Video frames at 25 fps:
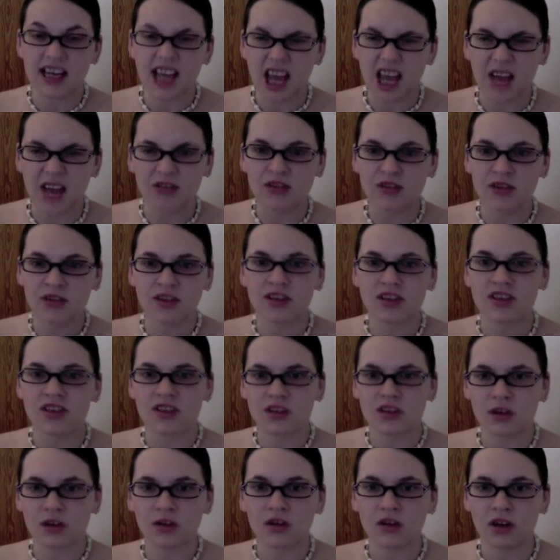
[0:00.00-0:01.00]
After you do this
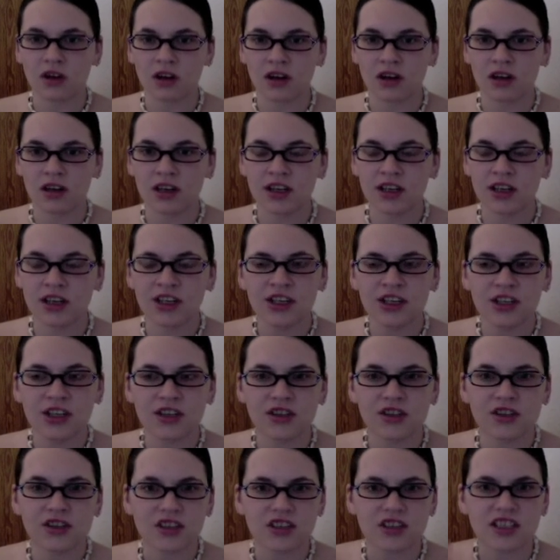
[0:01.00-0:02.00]
so long, you'll
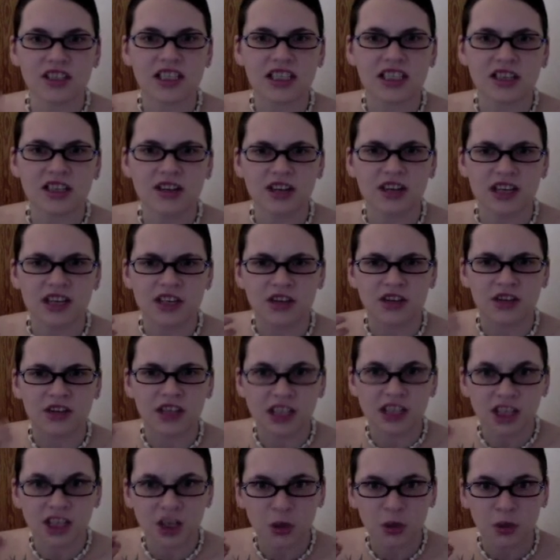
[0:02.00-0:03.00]
start to hear it, and you'll
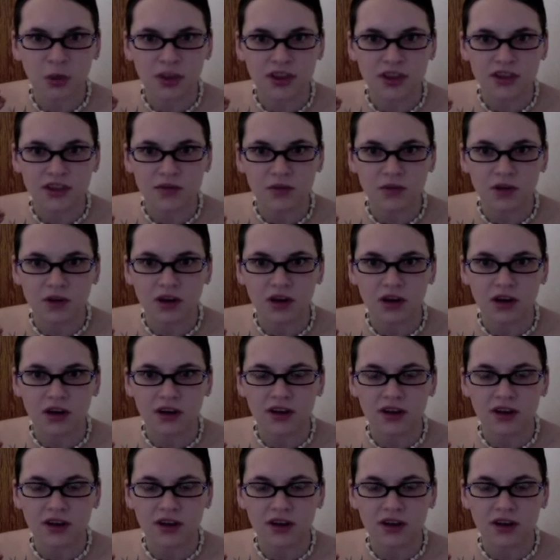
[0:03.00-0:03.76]
hear when it's wrong.